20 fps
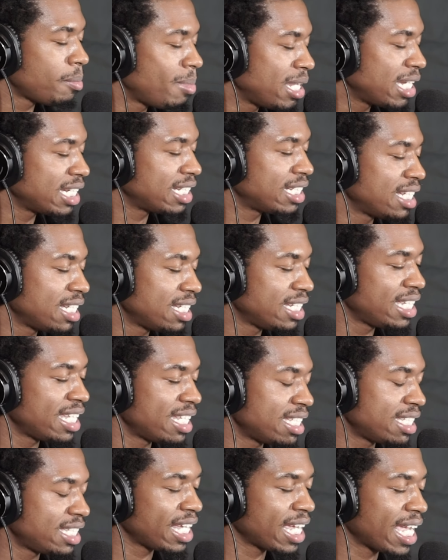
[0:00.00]
Could have been a
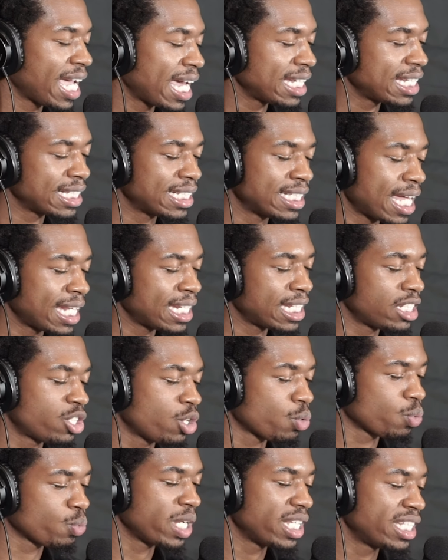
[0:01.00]
statistic, I
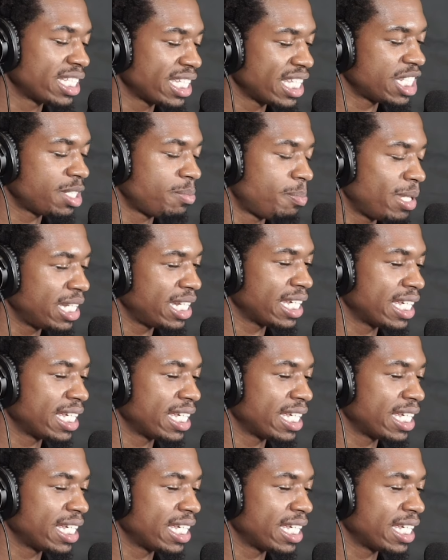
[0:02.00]
decided to risk it.